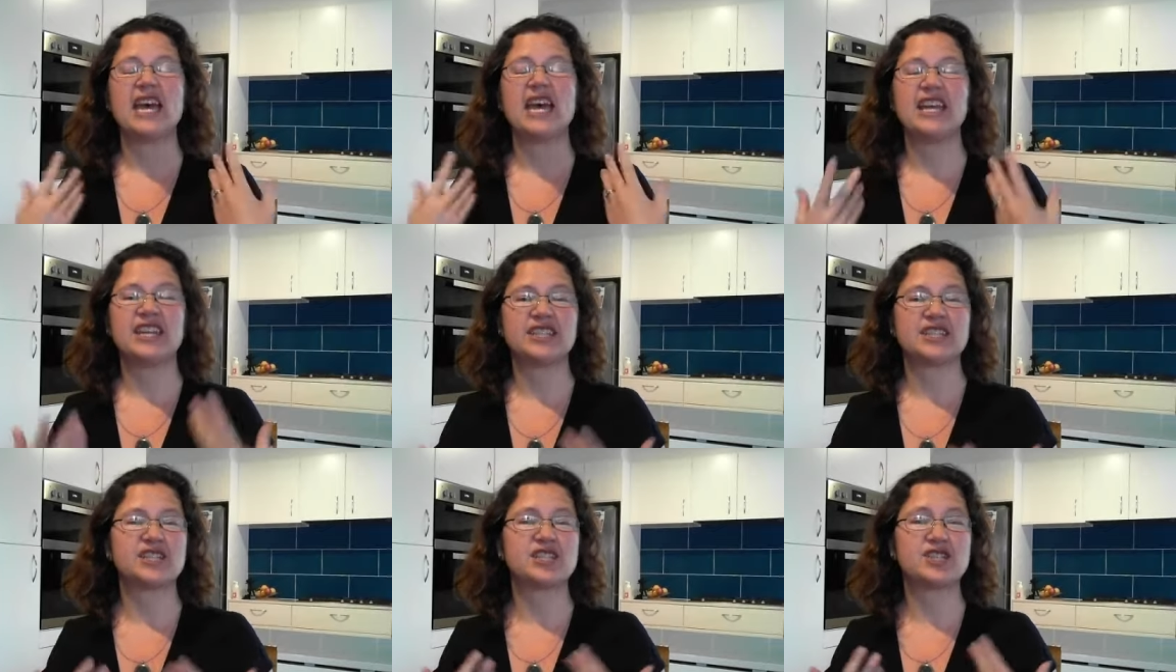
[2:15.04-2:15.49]

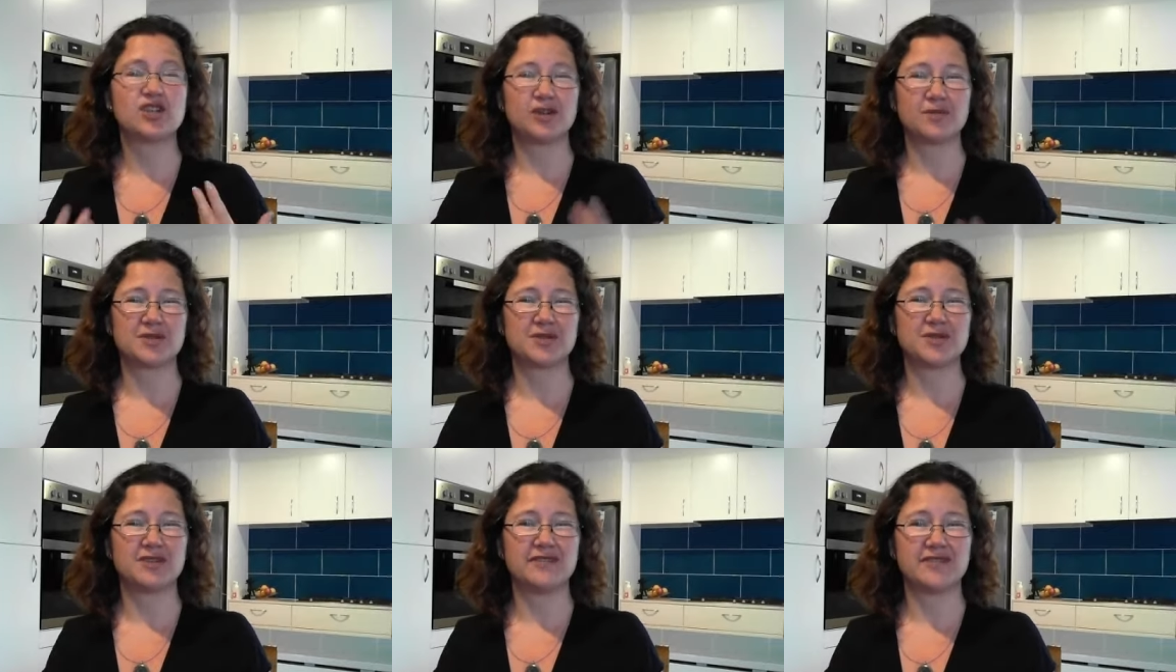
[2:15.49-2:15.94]
and it
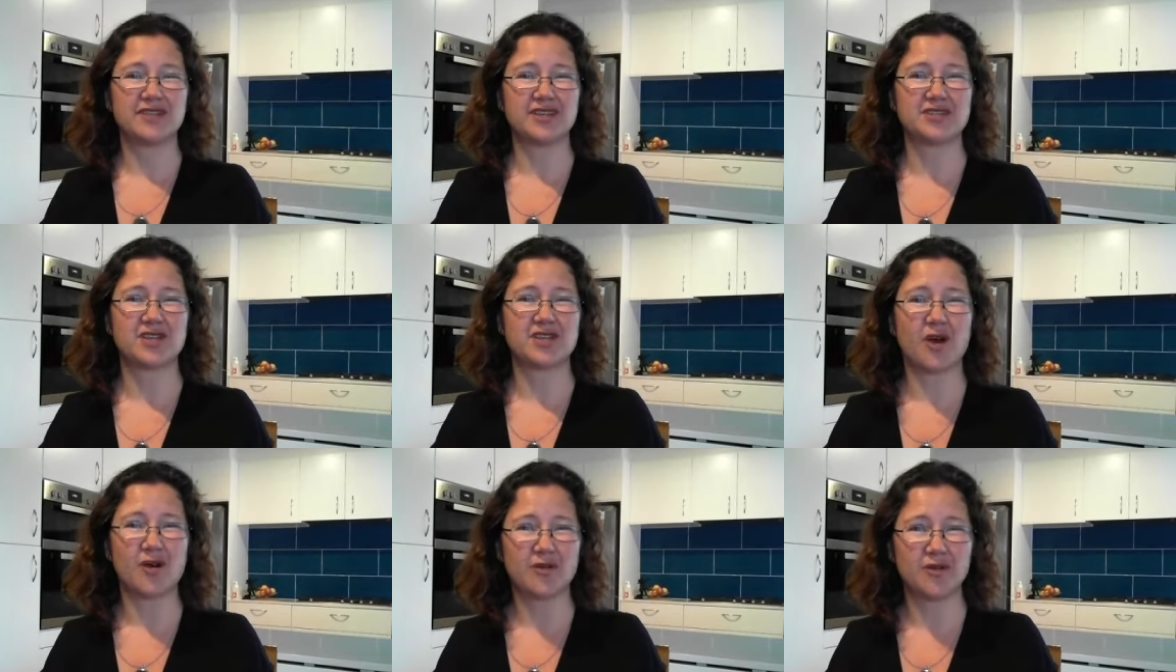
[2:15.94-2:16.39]
stops all of
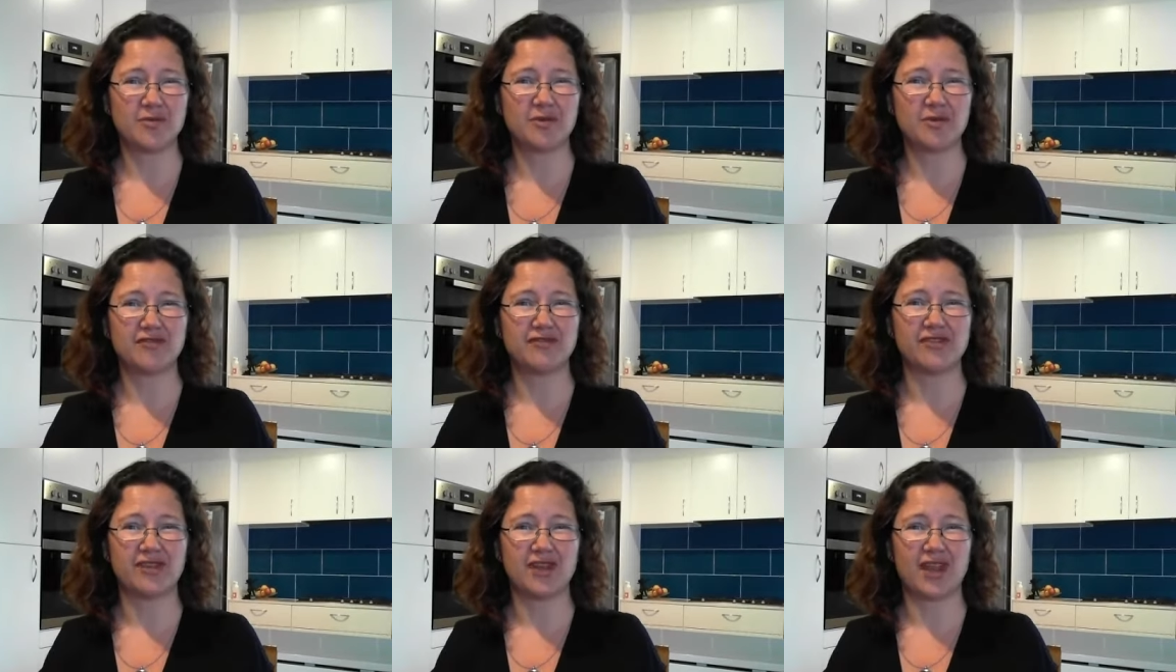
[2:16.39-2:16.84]
those horrible
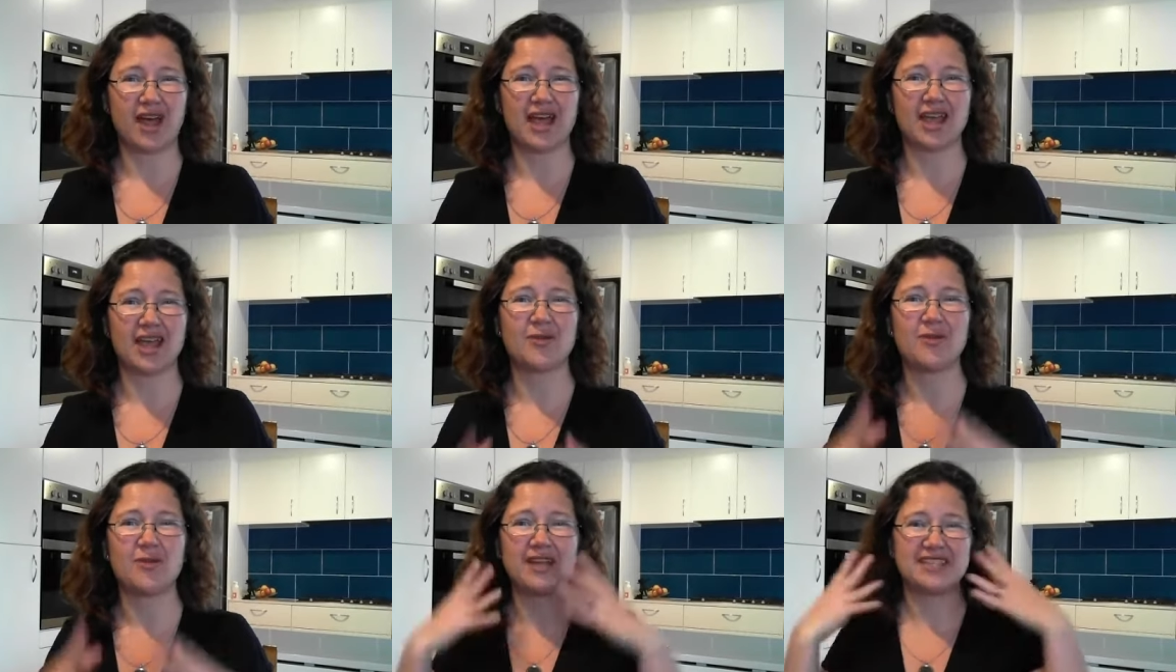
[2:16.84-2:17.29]

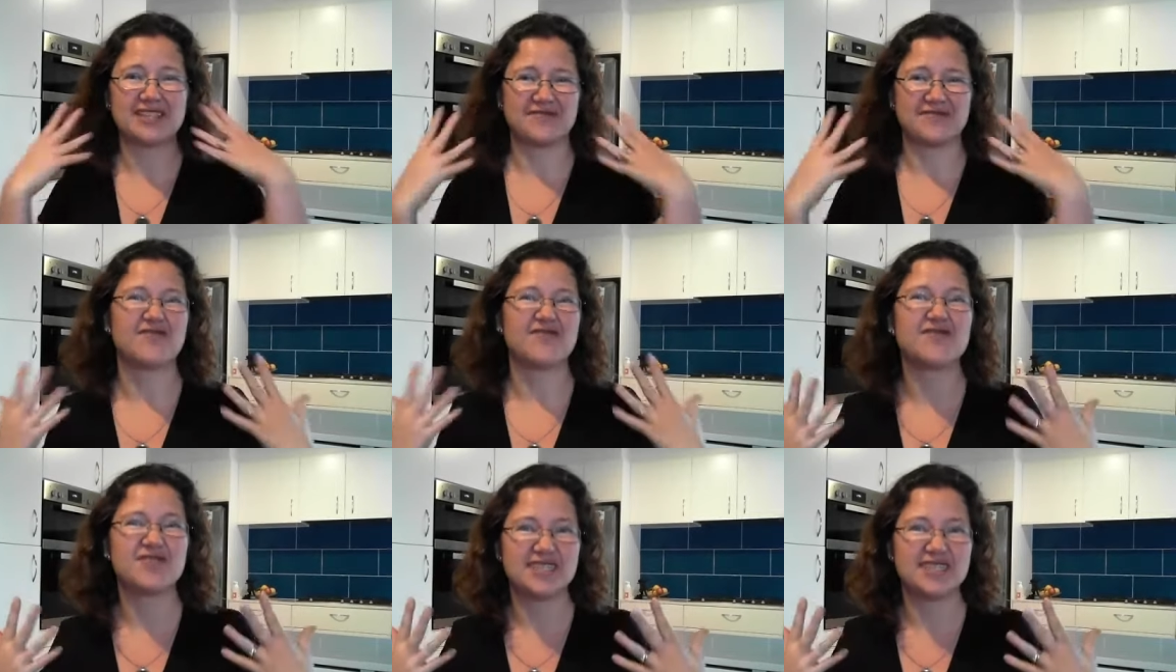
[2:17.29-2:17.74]

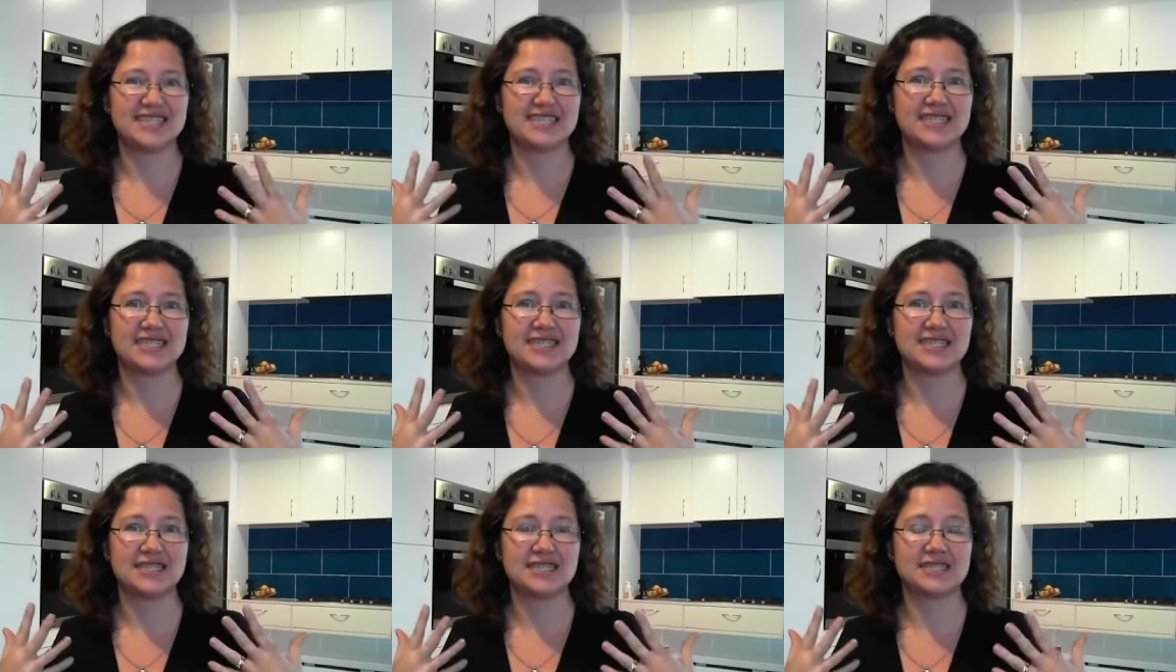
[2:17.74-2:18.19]
flyaways,
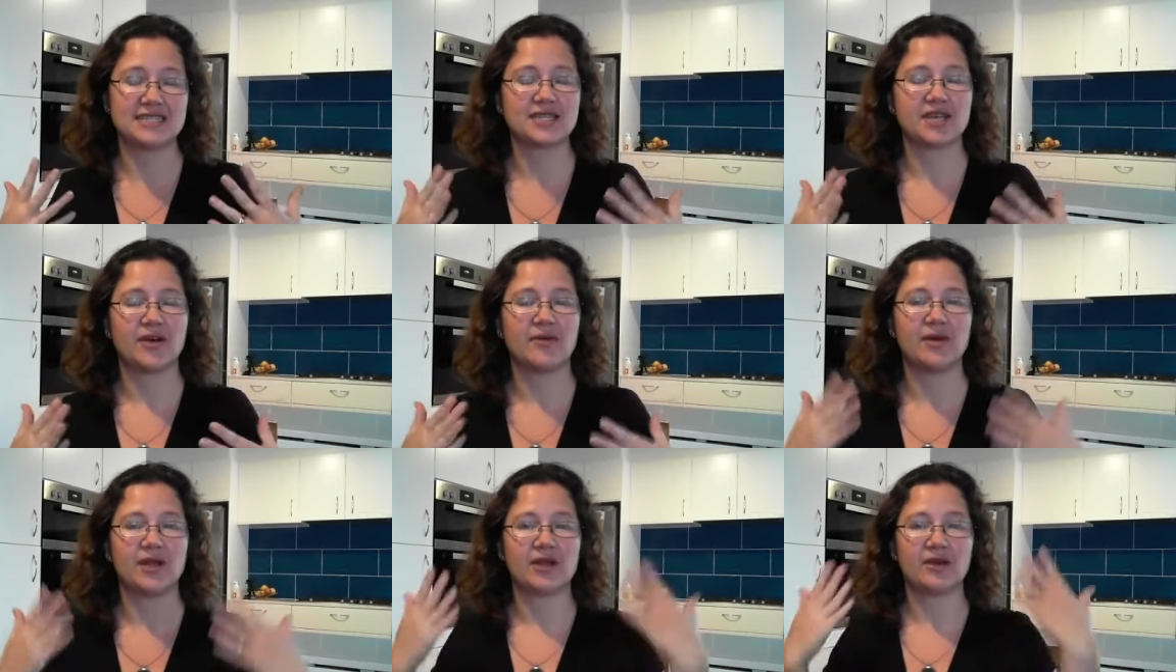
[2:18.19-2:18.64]
frizzies that's
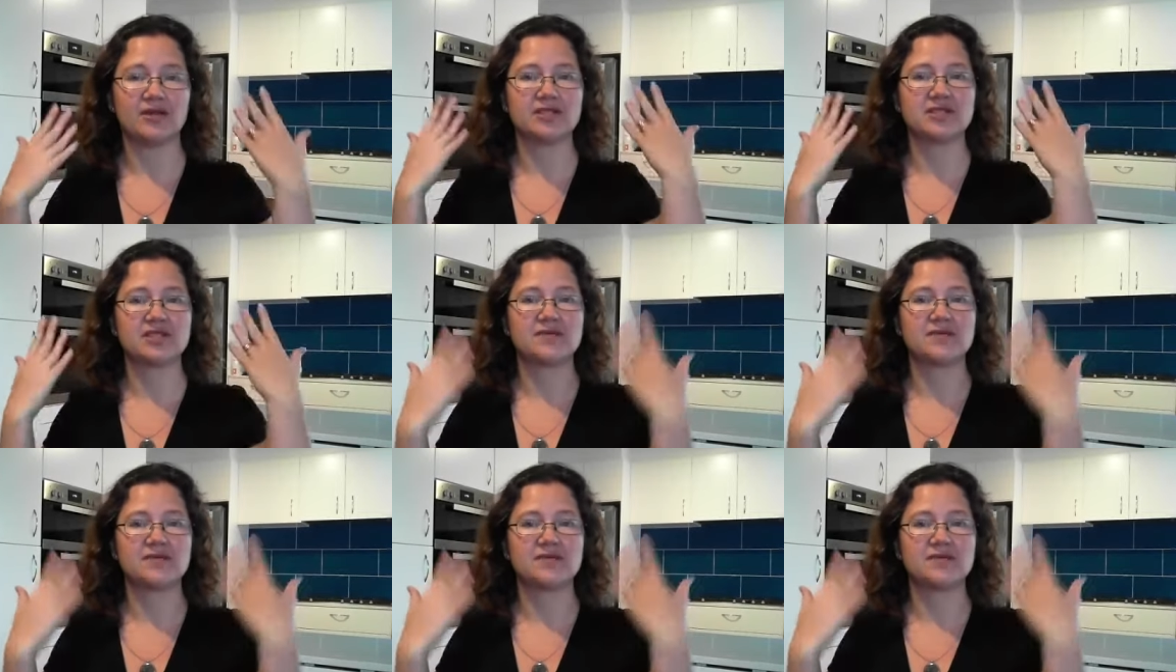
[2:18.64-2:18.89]
going on.